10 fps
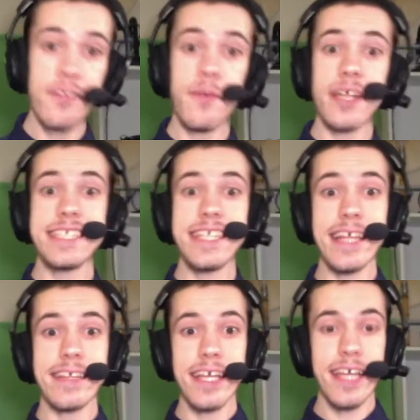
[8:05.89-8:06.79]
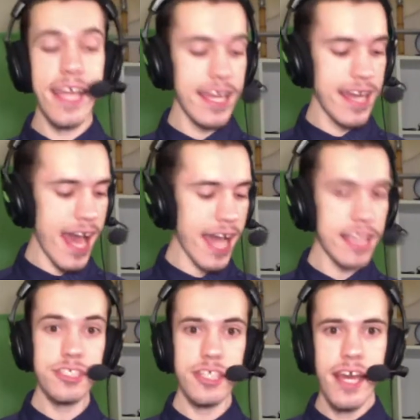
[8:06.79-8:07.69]
If you want to see that thing in
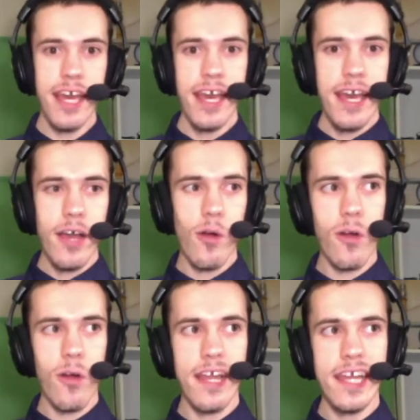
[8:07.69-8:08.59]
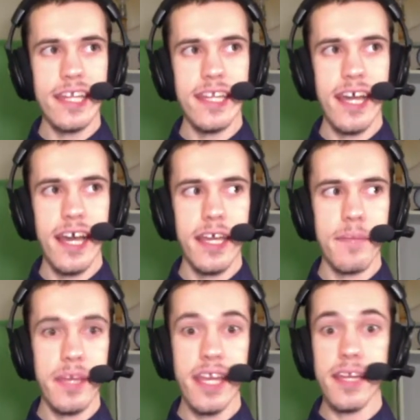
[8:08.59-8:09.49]
action or in
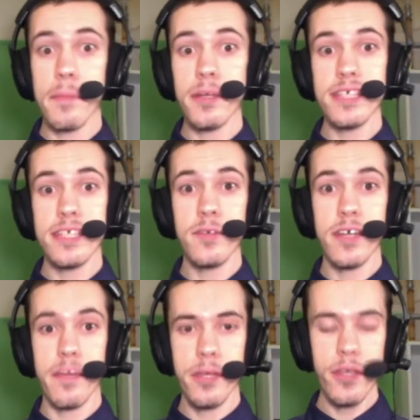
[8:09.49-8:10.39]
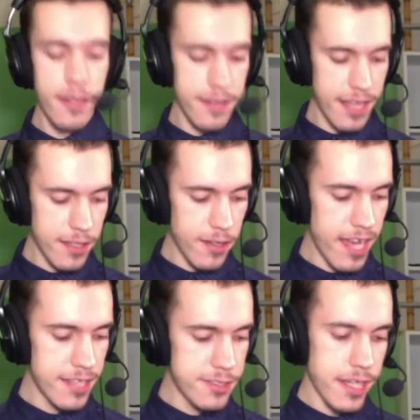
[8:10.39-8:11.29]
being built into a computer, then go
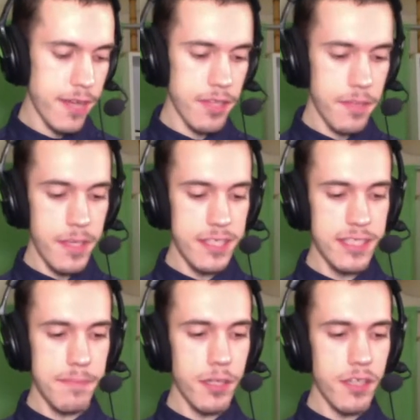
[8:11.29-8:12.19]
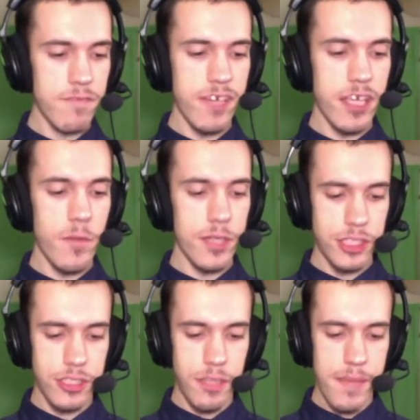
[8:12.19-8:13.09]
ahead and check out the PC build video, which
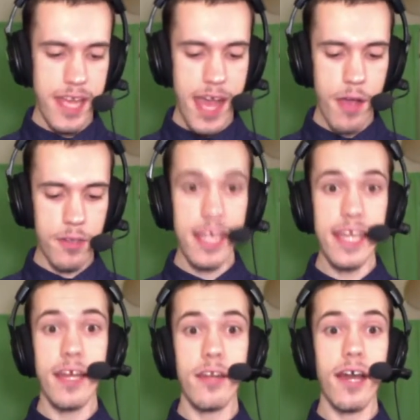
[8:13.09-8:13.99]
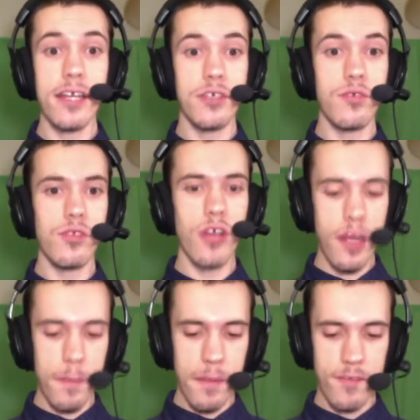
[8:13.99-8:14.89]
should be out in not too
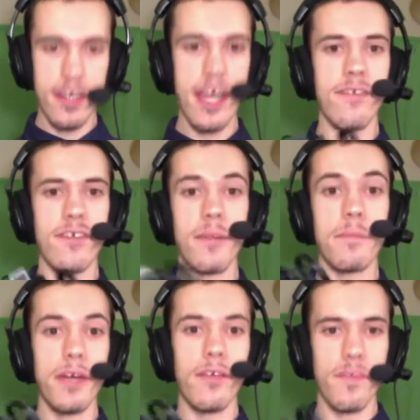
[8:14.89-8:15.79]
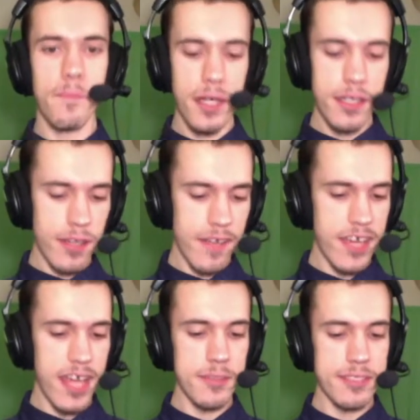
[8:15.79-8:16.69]
long. But for now, I've got a bundle
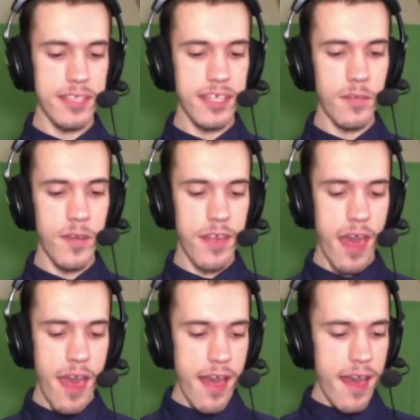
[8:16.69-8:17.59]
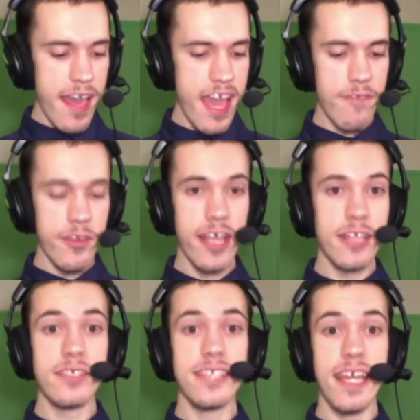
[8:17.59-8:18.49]
of cables to deal with. If you're
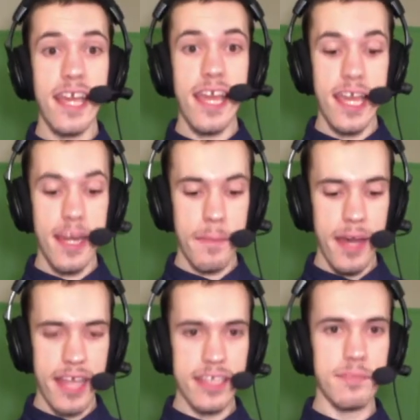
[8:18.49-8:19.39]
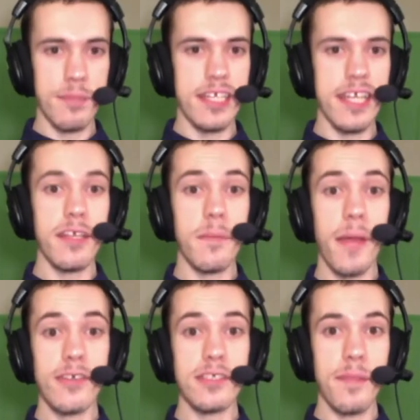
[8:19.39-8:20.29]
interested in buying this particular
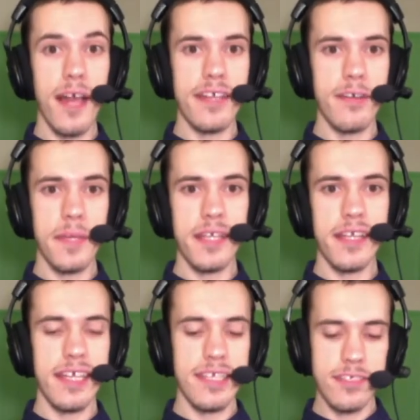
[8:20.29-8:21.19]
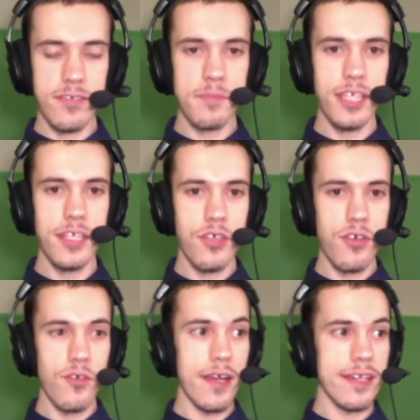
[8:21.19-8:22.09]
power supply, there'll be a link in the description
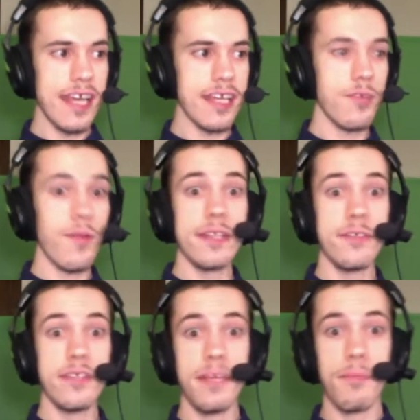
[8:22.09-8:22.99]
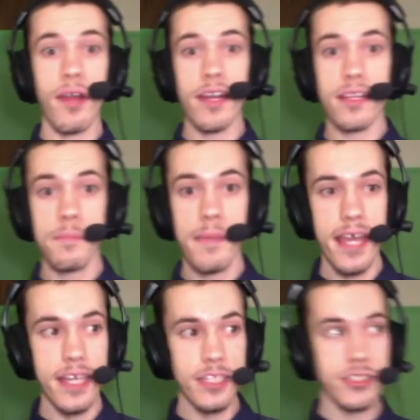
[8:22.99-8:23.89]
to take you right to the product
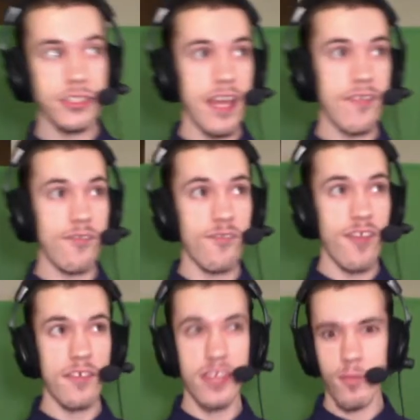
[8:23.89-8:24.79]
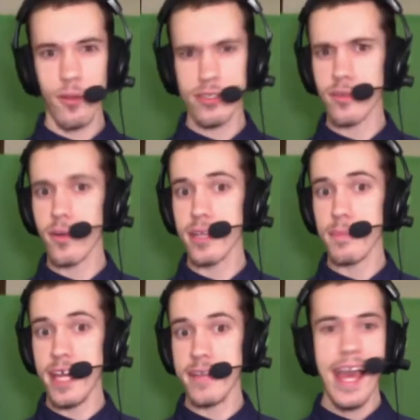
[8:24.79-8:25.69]
page if everything works according to
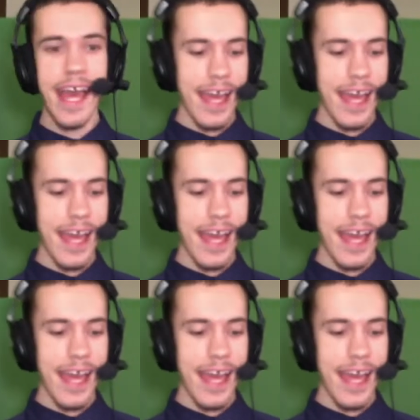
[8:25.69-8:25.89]
plan.